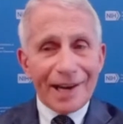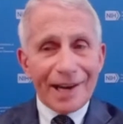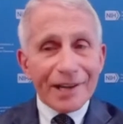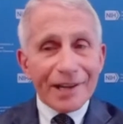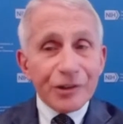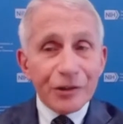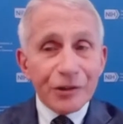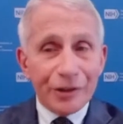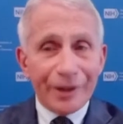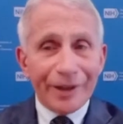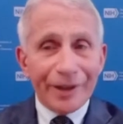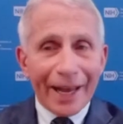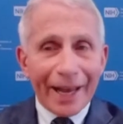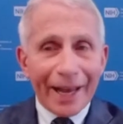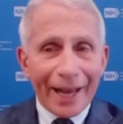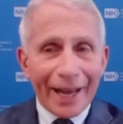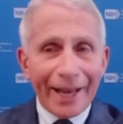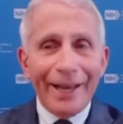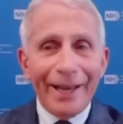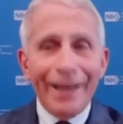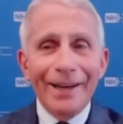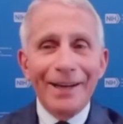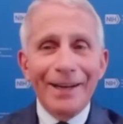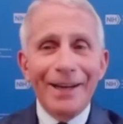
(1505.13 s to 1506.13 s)

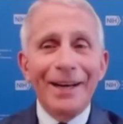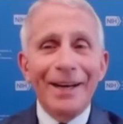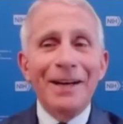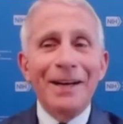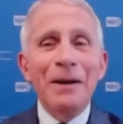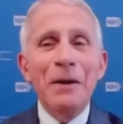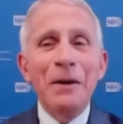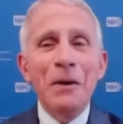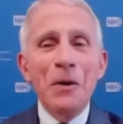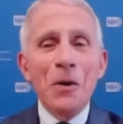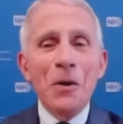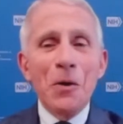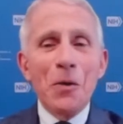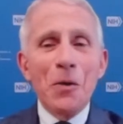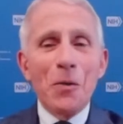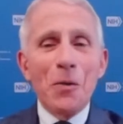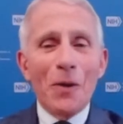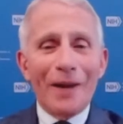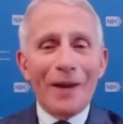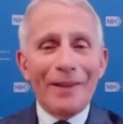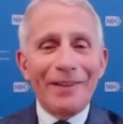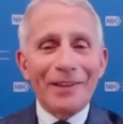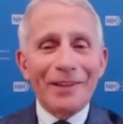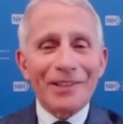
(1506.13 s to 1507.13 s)
yesterday
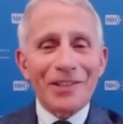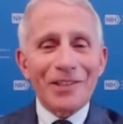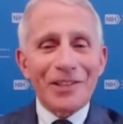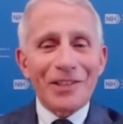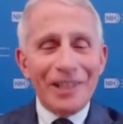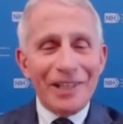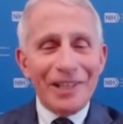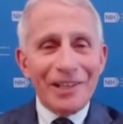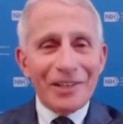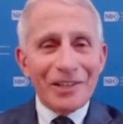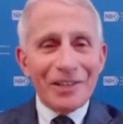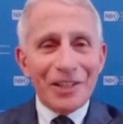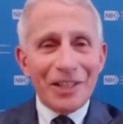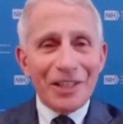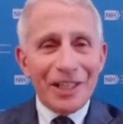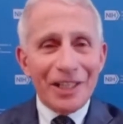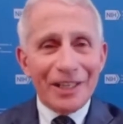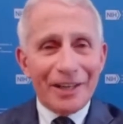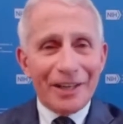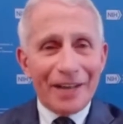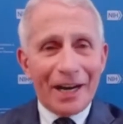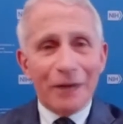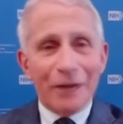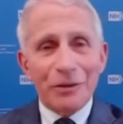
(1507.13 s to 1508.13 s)
when the
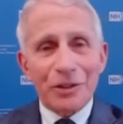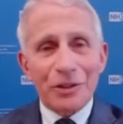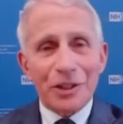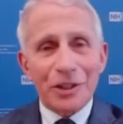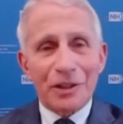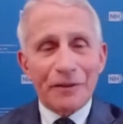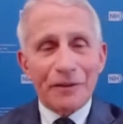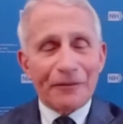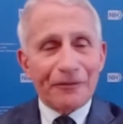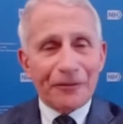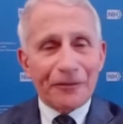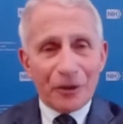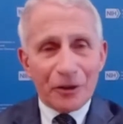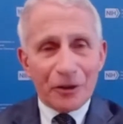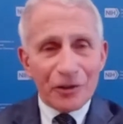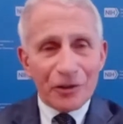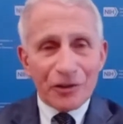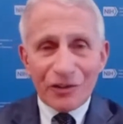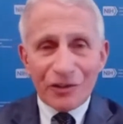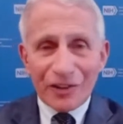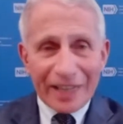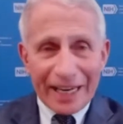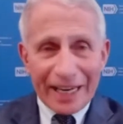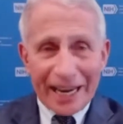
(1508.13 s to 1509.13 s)
CDC announced the
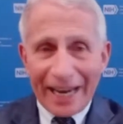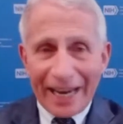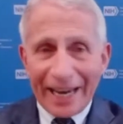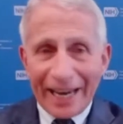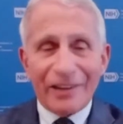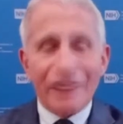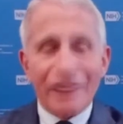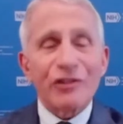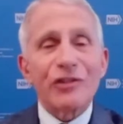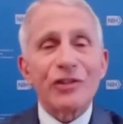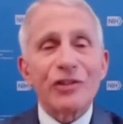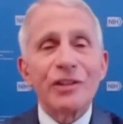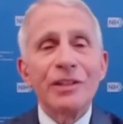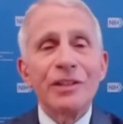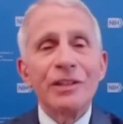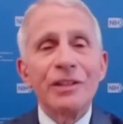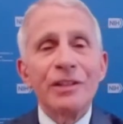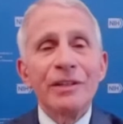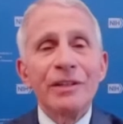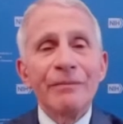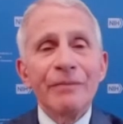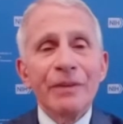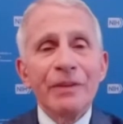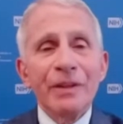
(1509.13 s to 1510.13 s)
first case
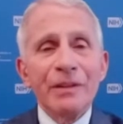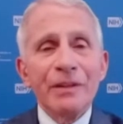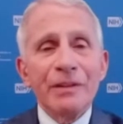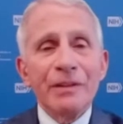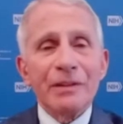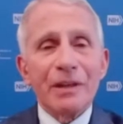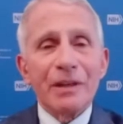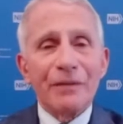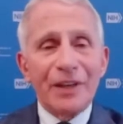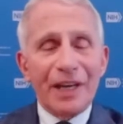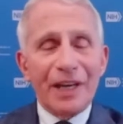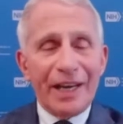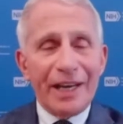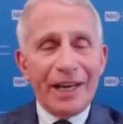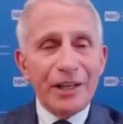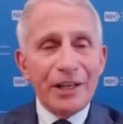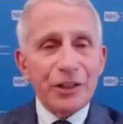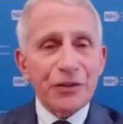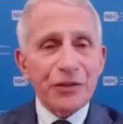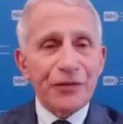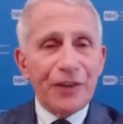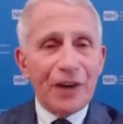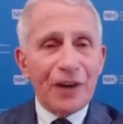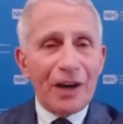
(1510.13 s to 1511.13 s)
of an
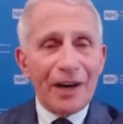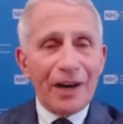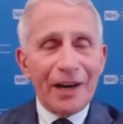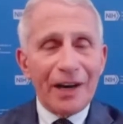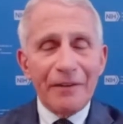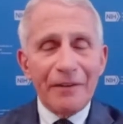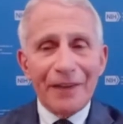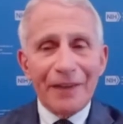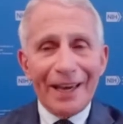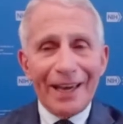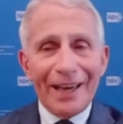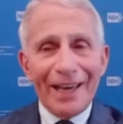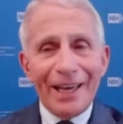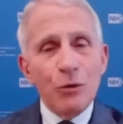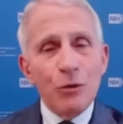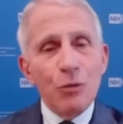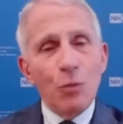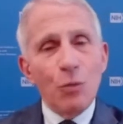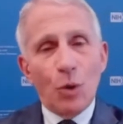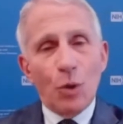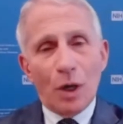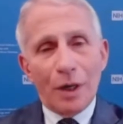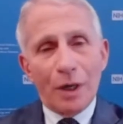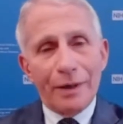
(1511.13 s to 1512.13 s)

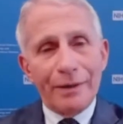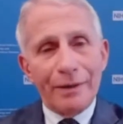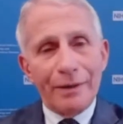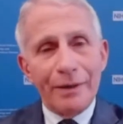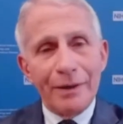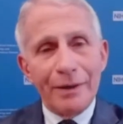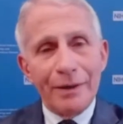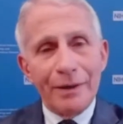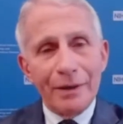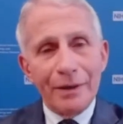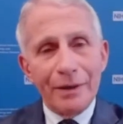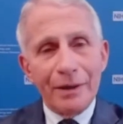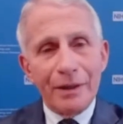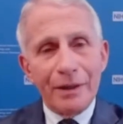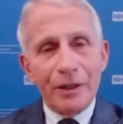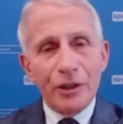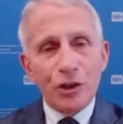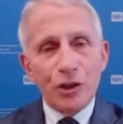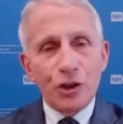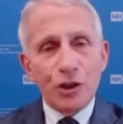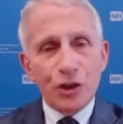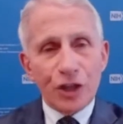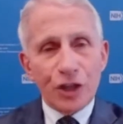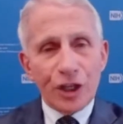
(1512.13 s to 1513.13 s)
H5N1
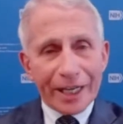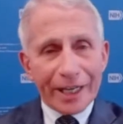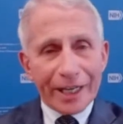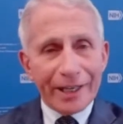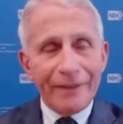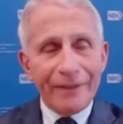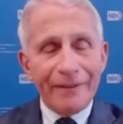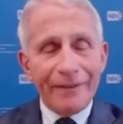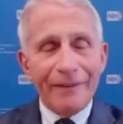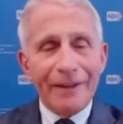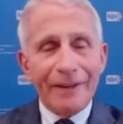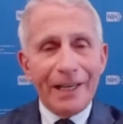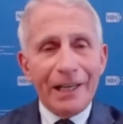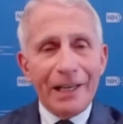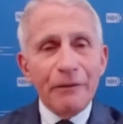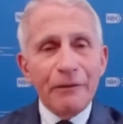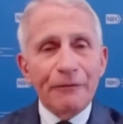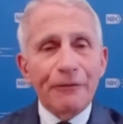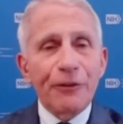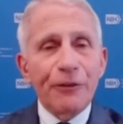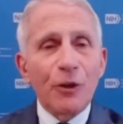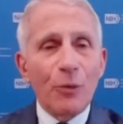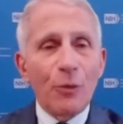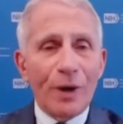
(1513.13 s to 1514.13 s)
chicken
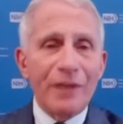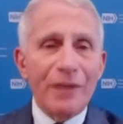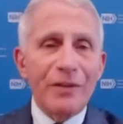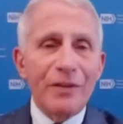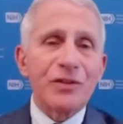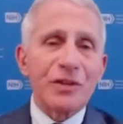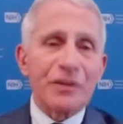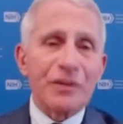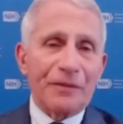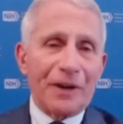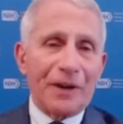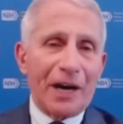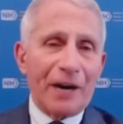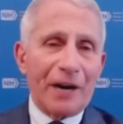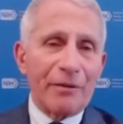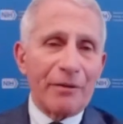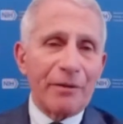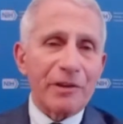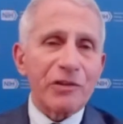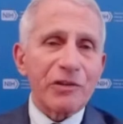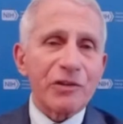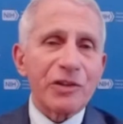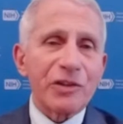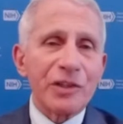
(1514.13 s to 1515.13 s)
influenza
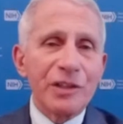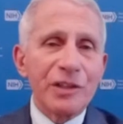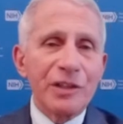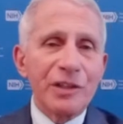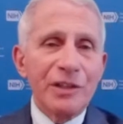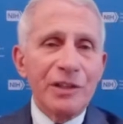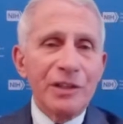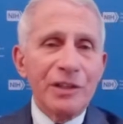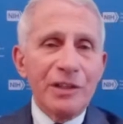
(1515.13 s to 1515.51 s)
virus